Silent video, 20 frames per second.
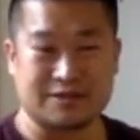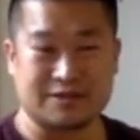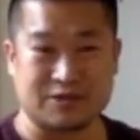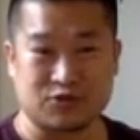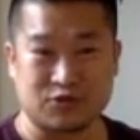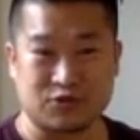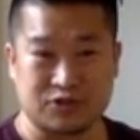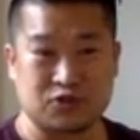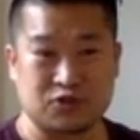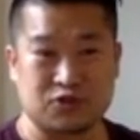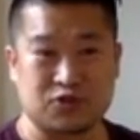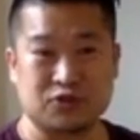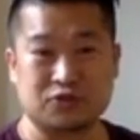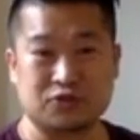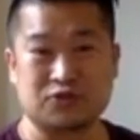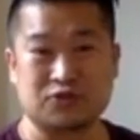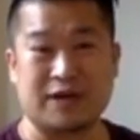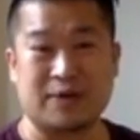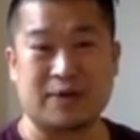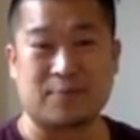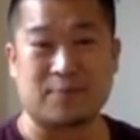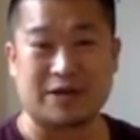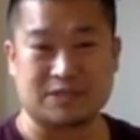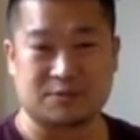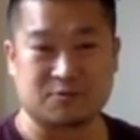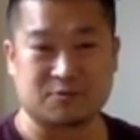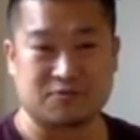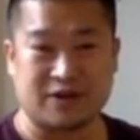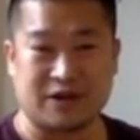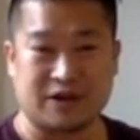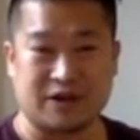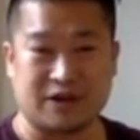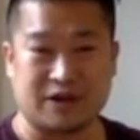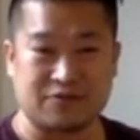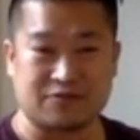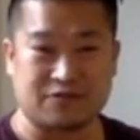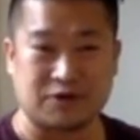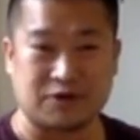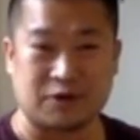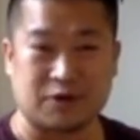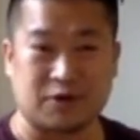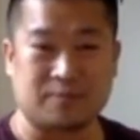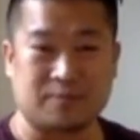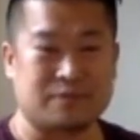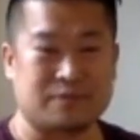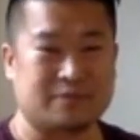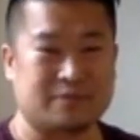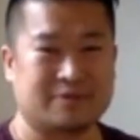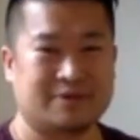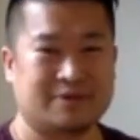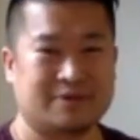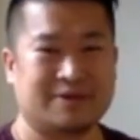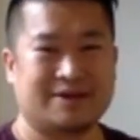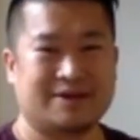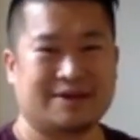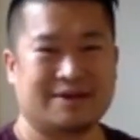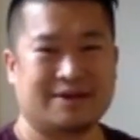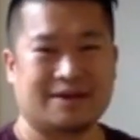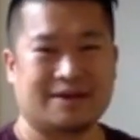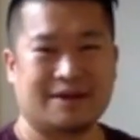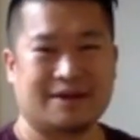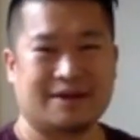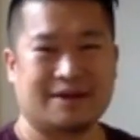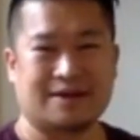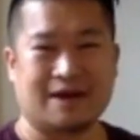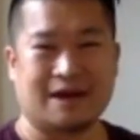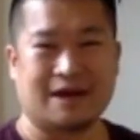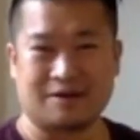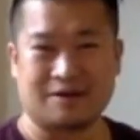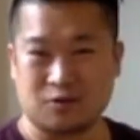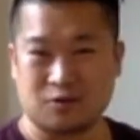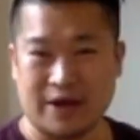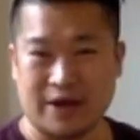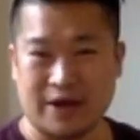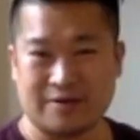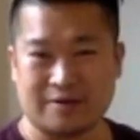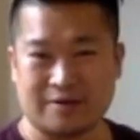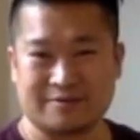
that you need to do to get maximum value for your home out of the way,